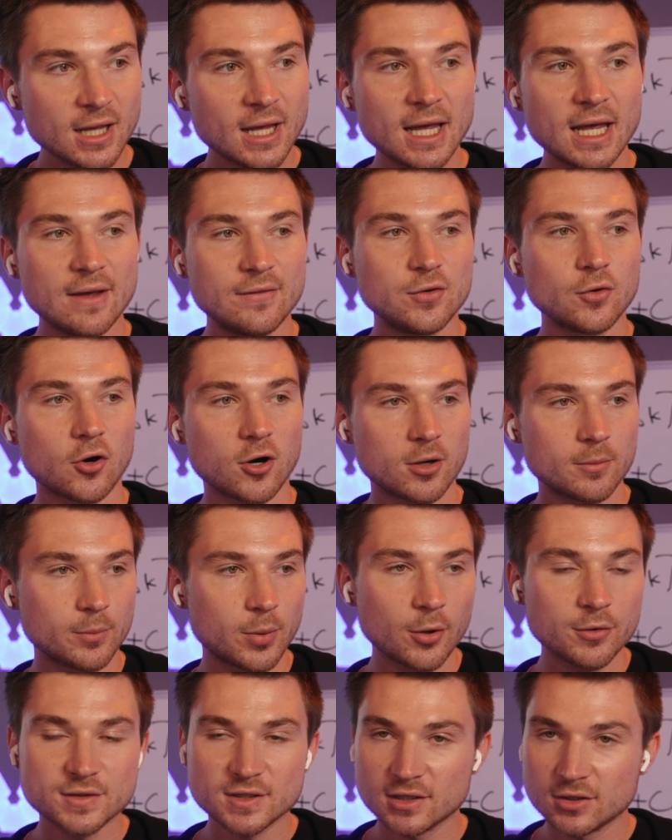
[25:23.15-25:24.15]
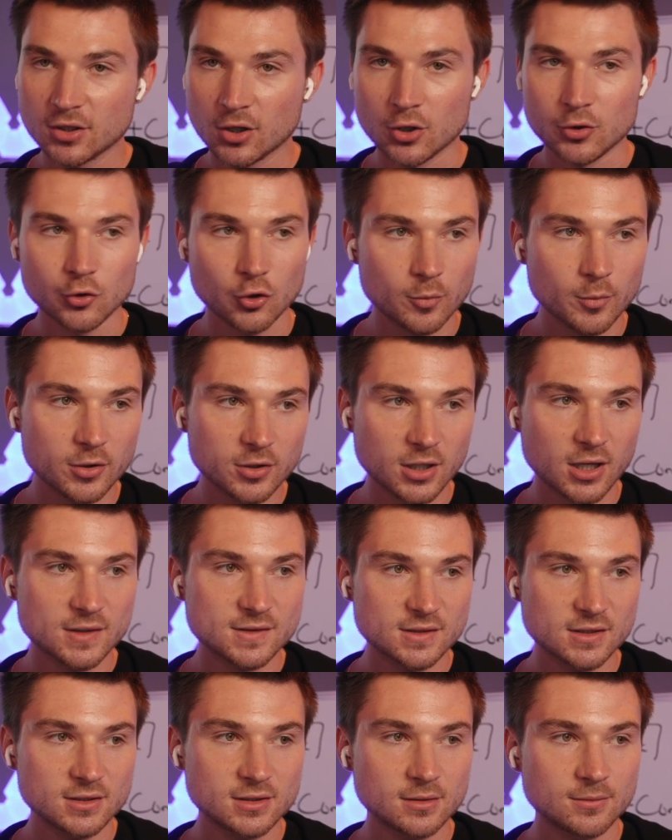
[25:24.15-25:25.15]
If you aren't posting normal
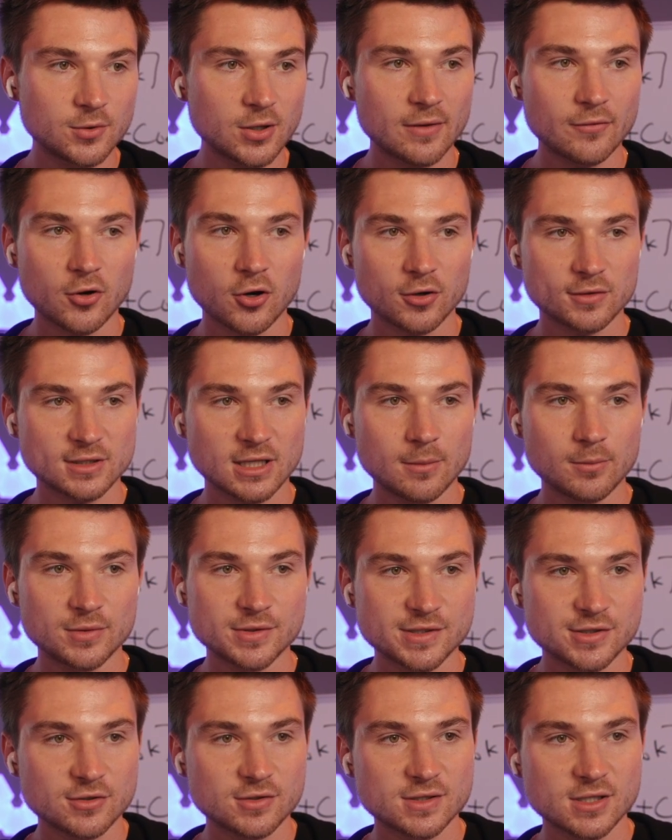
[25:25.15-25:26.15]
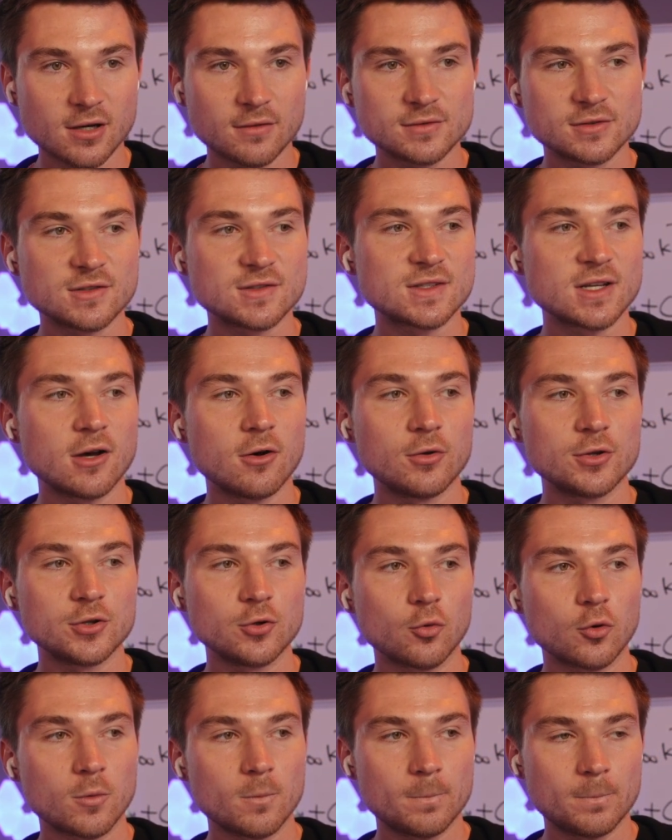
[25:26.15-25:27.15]
content, you'll have a hard time positioning yourself to sell
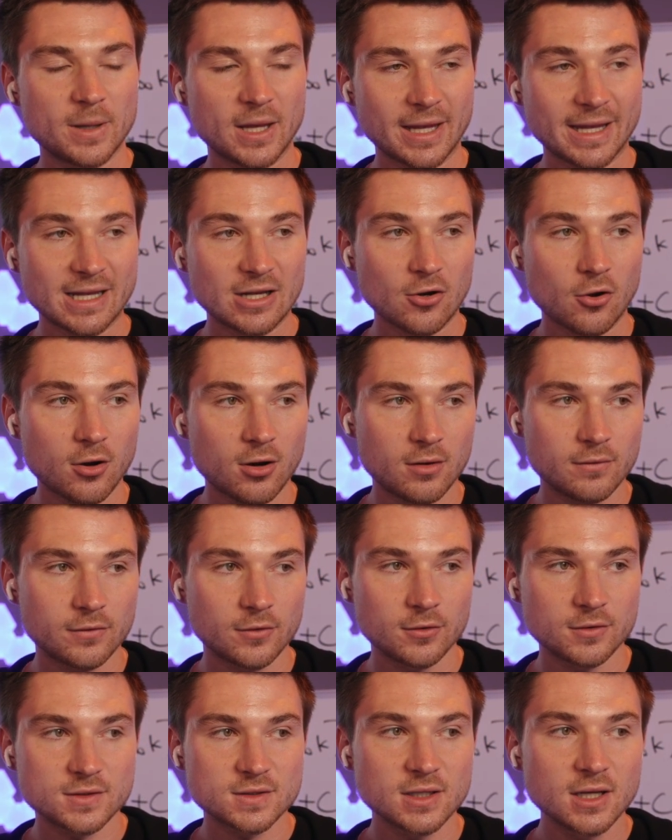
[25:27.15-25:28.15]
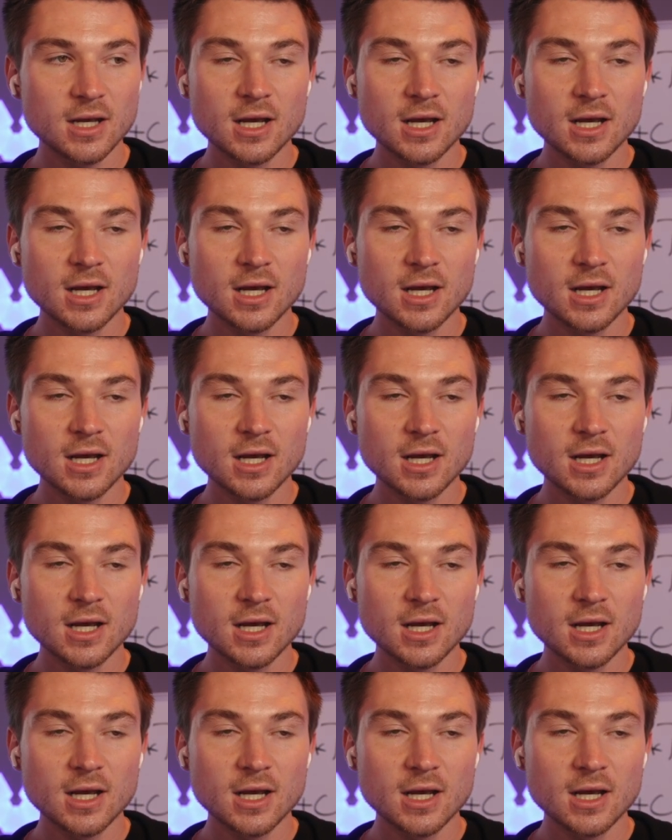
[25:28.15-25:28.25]
your paid offers.